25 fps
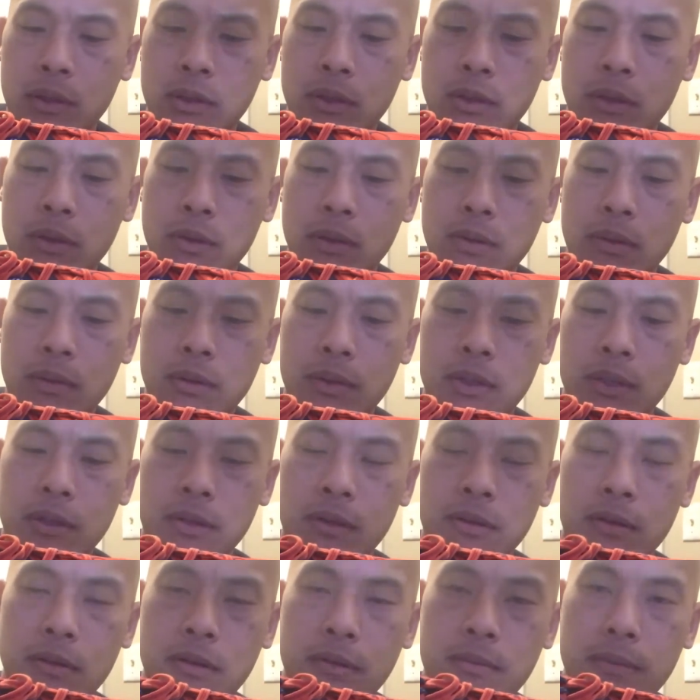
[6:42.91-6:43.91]
due
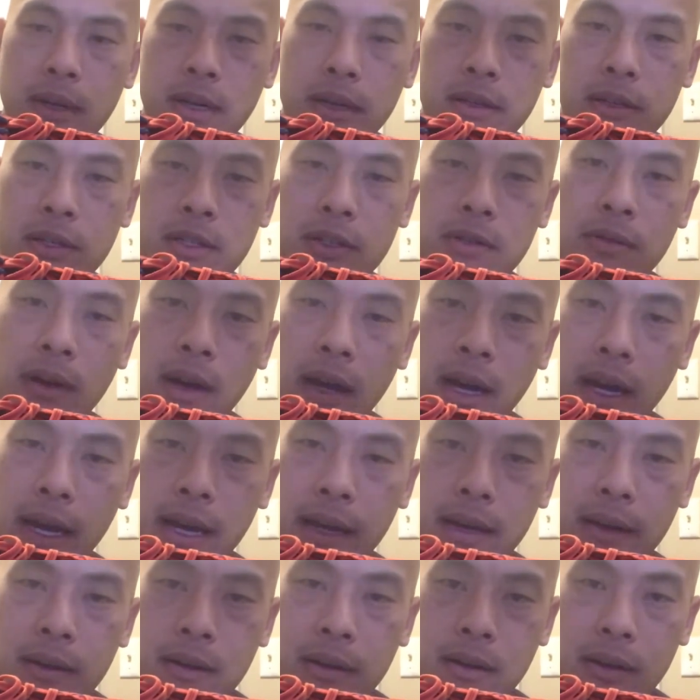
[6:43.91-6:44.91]
to my
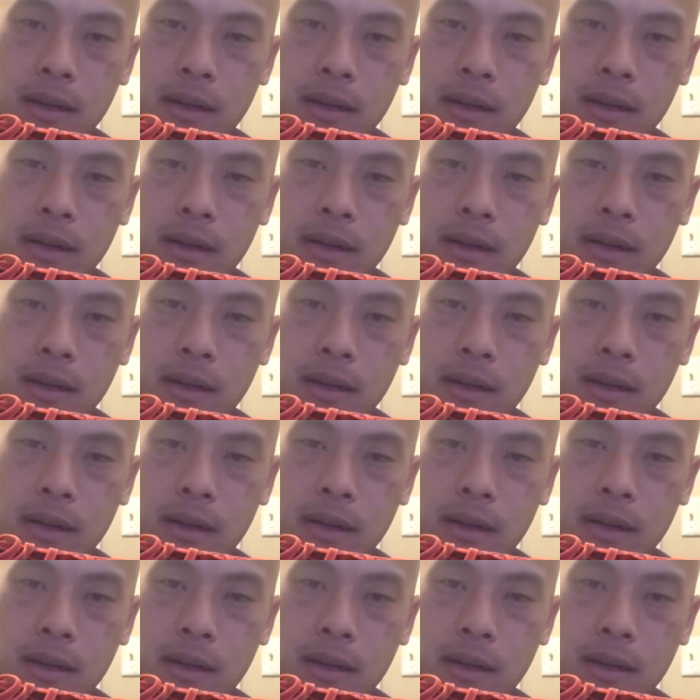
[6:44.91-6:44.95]
stride,